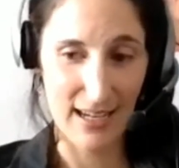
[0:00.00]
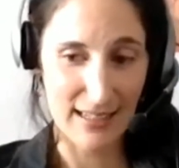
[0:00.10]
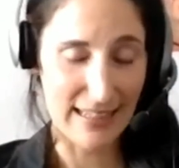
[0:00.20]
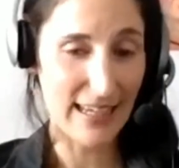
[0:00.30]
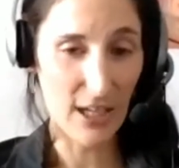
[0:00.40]

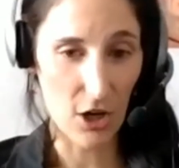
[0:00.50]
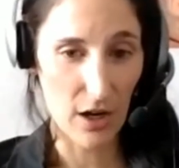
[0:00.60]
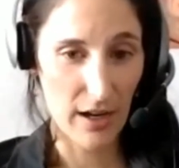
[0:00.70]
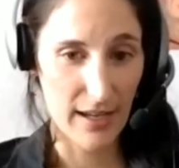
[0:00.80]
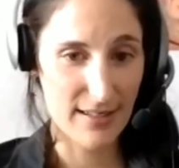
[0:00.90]
Leo
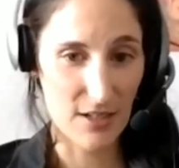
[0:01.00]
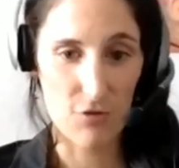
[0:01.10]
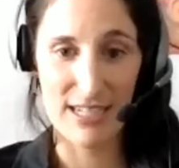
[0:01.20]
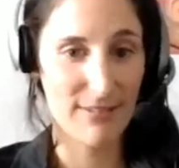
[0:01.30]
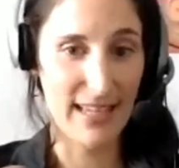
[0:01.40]
is
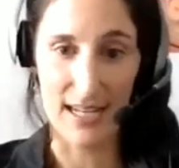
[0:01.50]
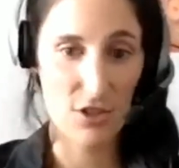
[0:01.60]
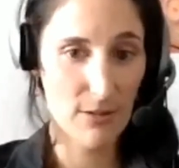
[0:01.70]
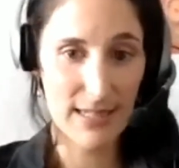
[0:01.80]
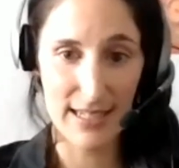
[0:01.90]
incredibly
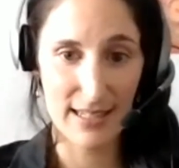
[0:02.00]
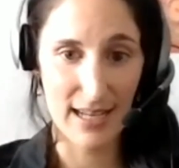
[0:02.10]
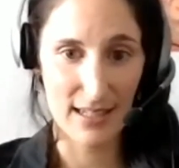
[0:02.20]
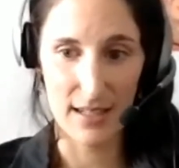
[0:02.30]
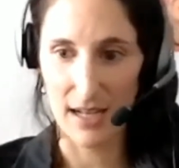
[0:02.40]
extroverted
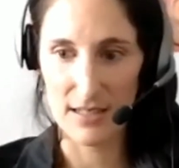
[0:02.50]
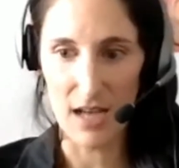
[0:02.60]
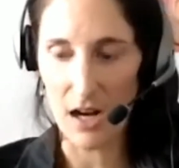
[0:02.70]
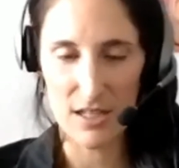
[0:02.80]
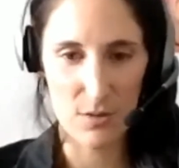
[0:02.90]
and
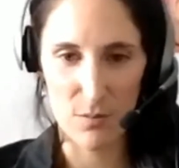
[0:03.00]
talks.